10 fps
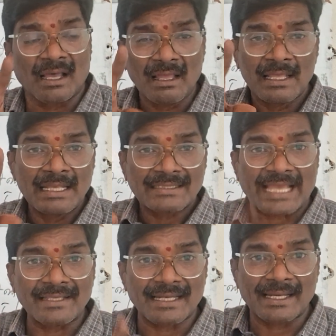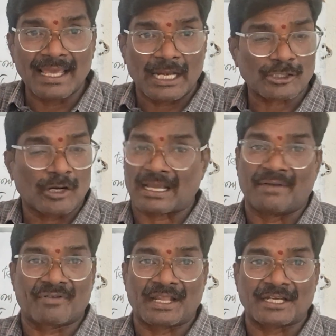the size and the electron
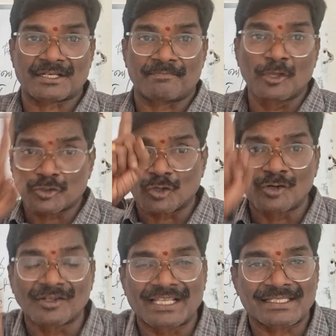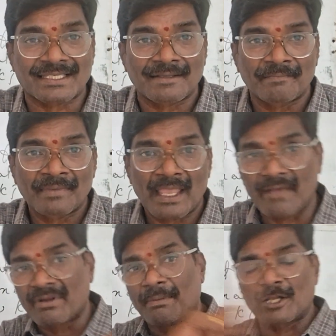configuration. You should know this.
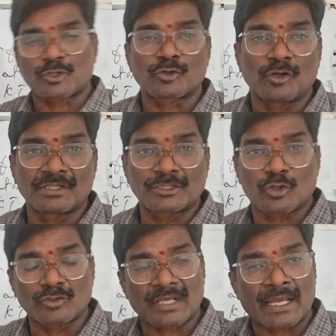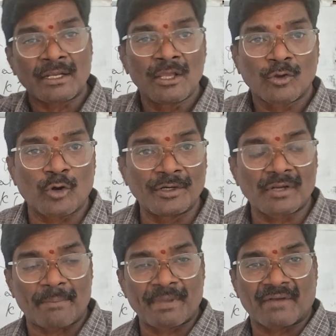Everybody should know this. Those are going
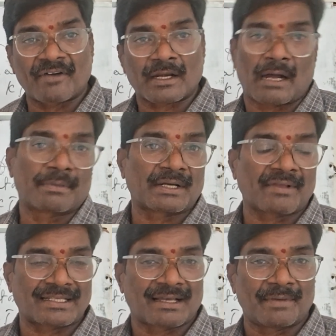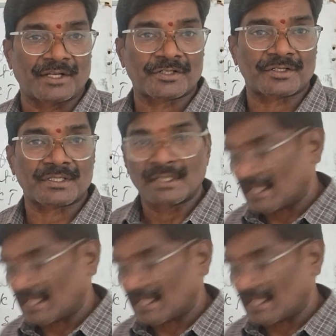to appear for competitive examinations.